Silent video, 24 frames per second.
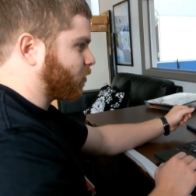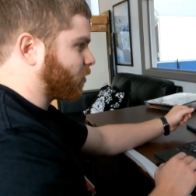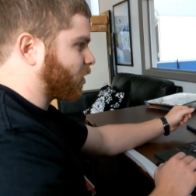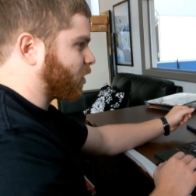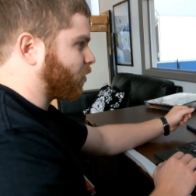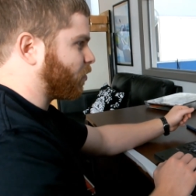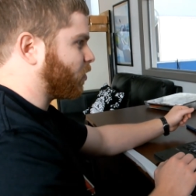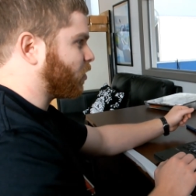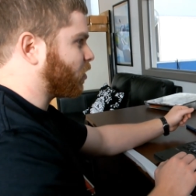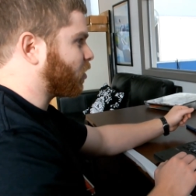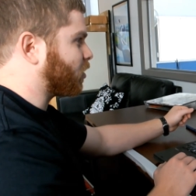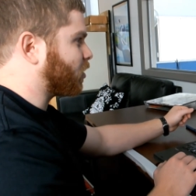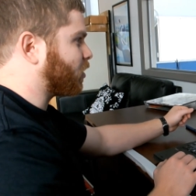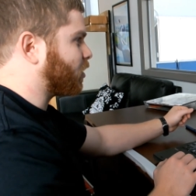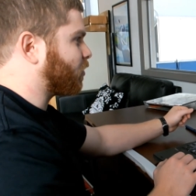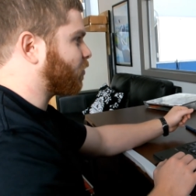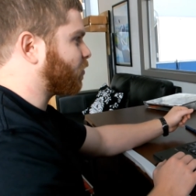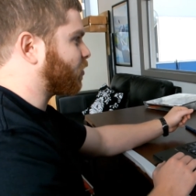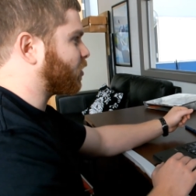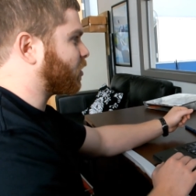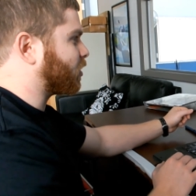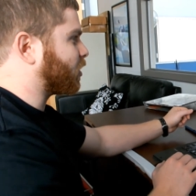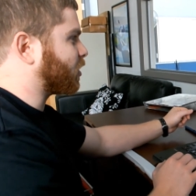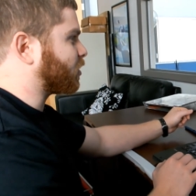And we look at
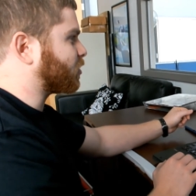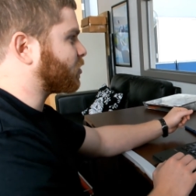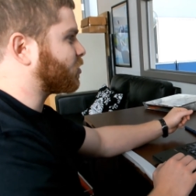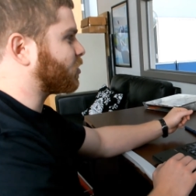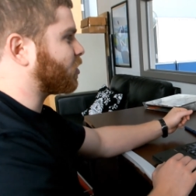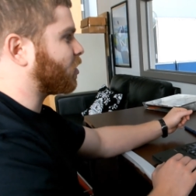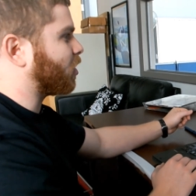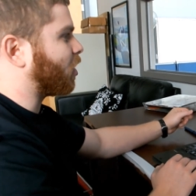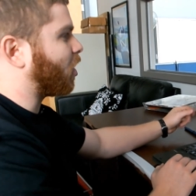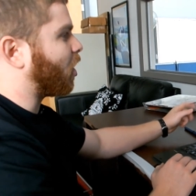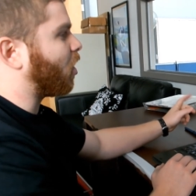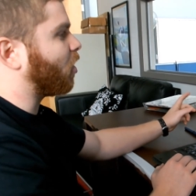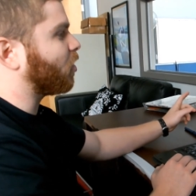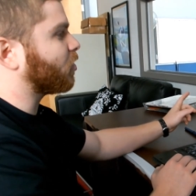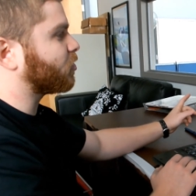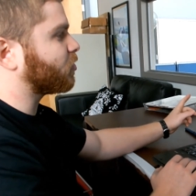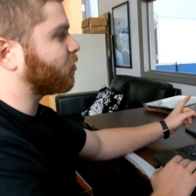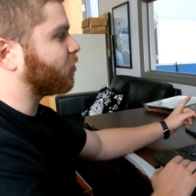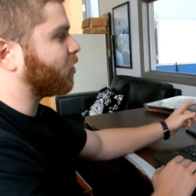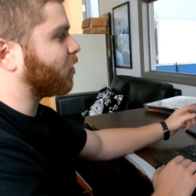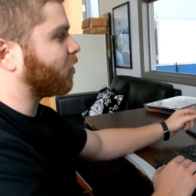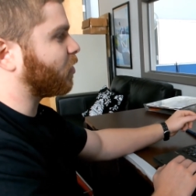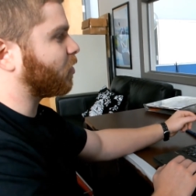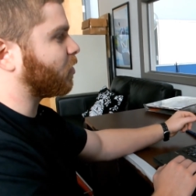different things. Also
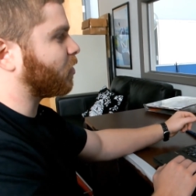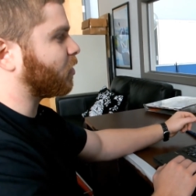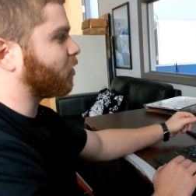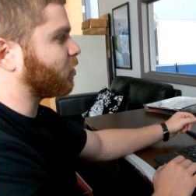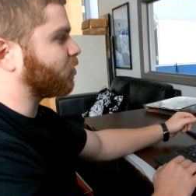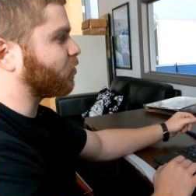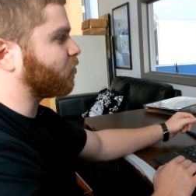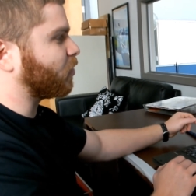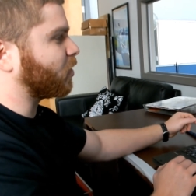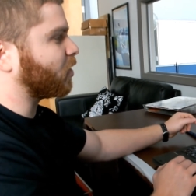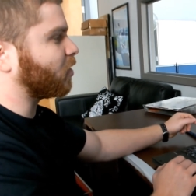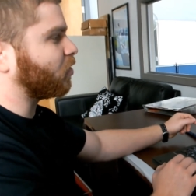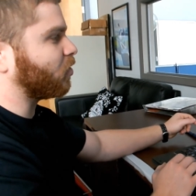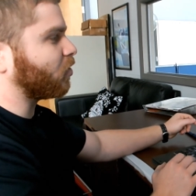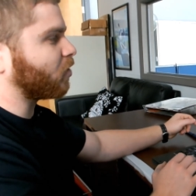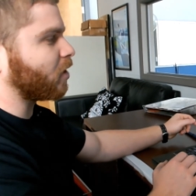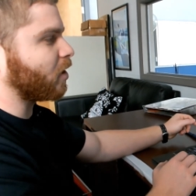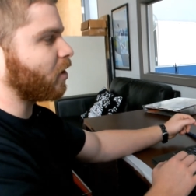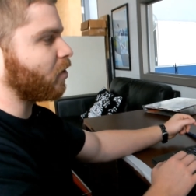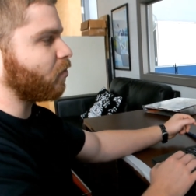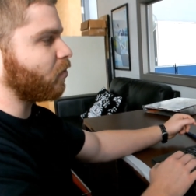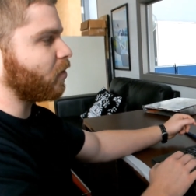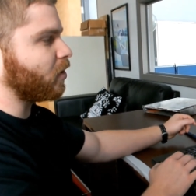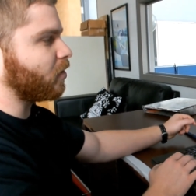another thing is we can look
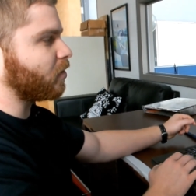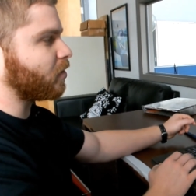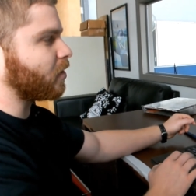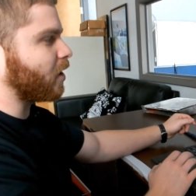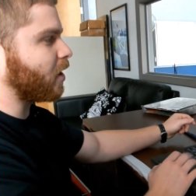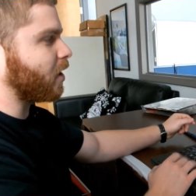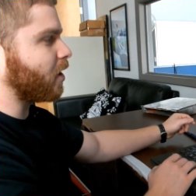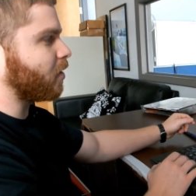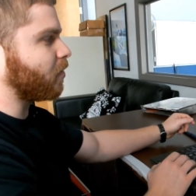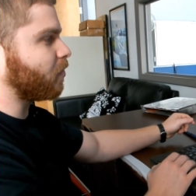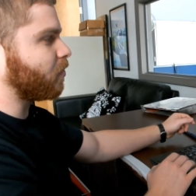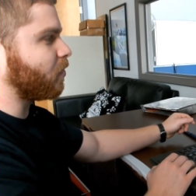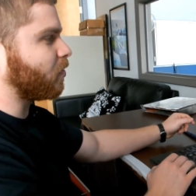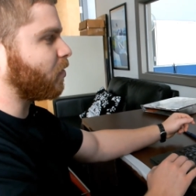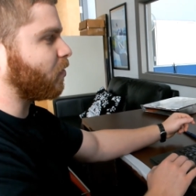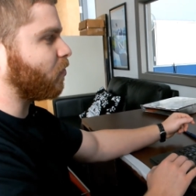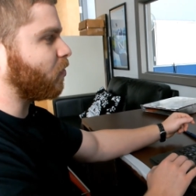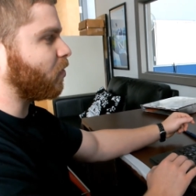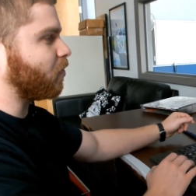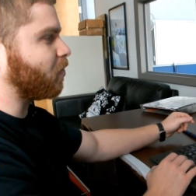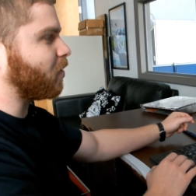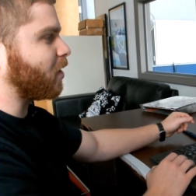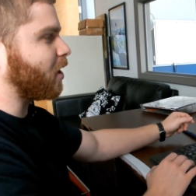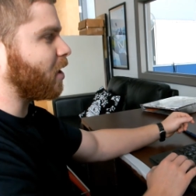at it real time if
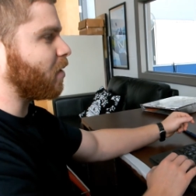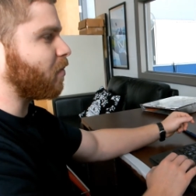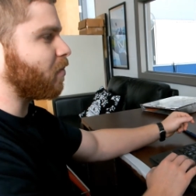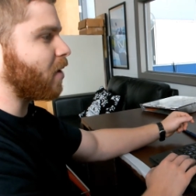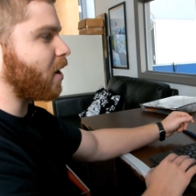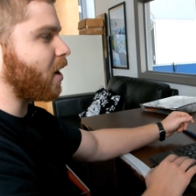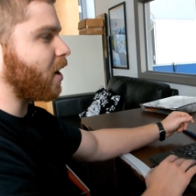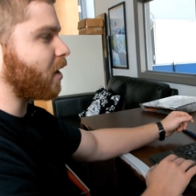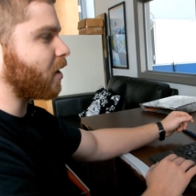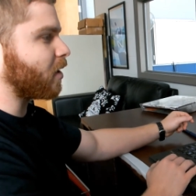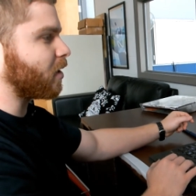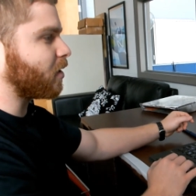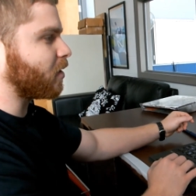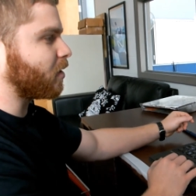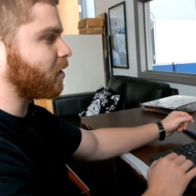we play it back.